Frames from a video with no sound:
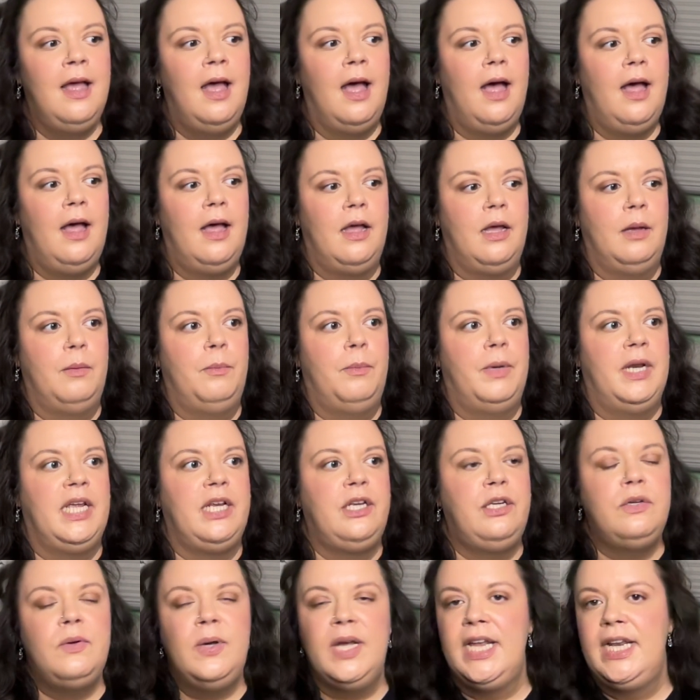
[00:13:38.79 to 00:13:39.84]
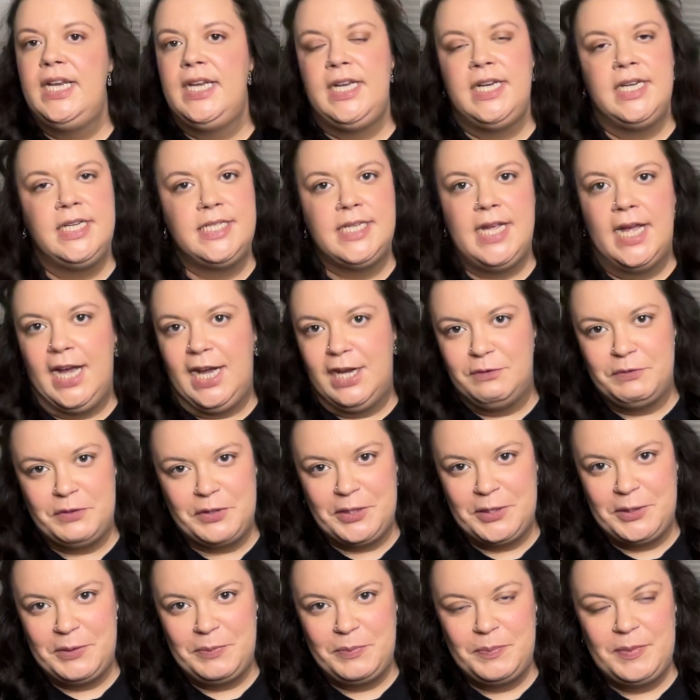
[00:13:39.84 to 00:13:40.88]
But I knew I needed to have
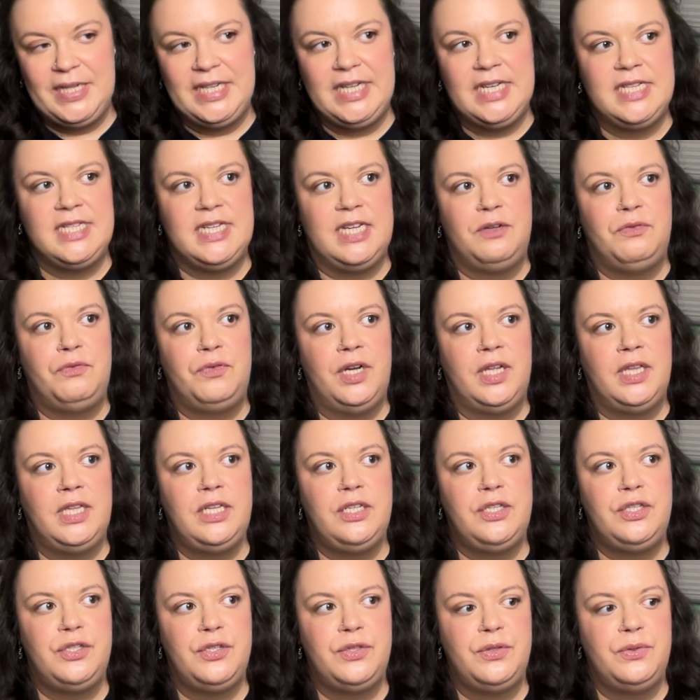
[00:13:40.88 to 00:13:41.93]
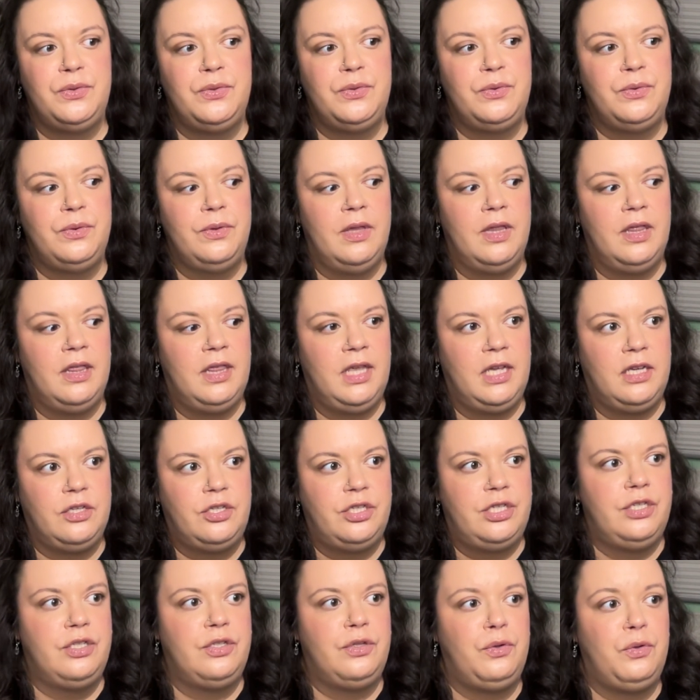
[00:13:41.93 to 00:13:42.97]
her because I really do think
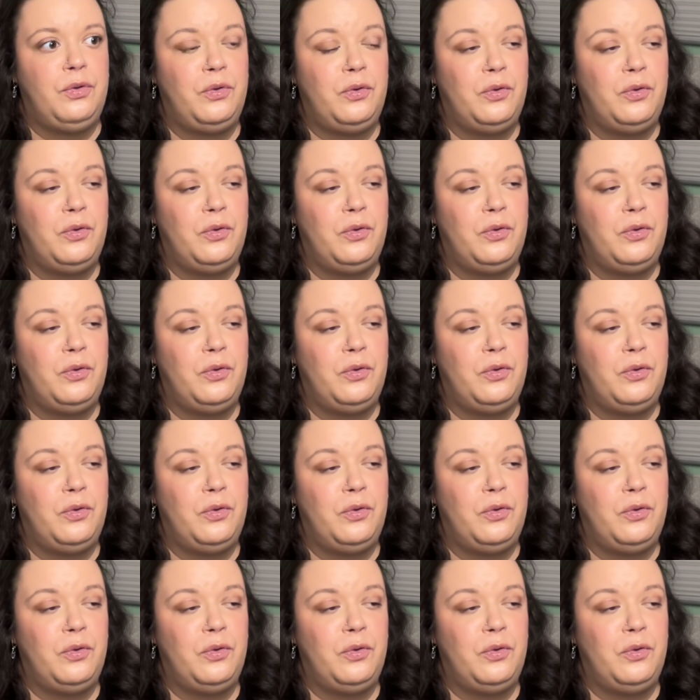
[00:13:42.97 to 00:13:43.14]
she's